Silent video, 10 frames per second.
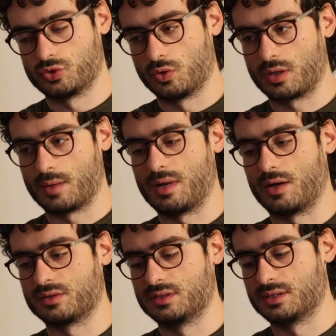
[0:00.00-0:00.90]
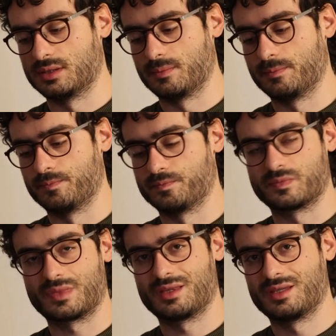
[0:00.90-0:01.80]
talk about
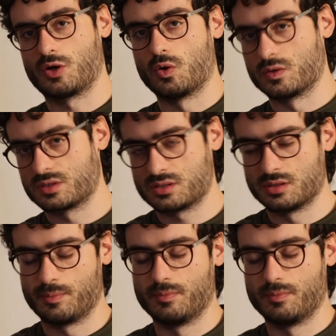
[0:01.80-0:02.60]
the cons,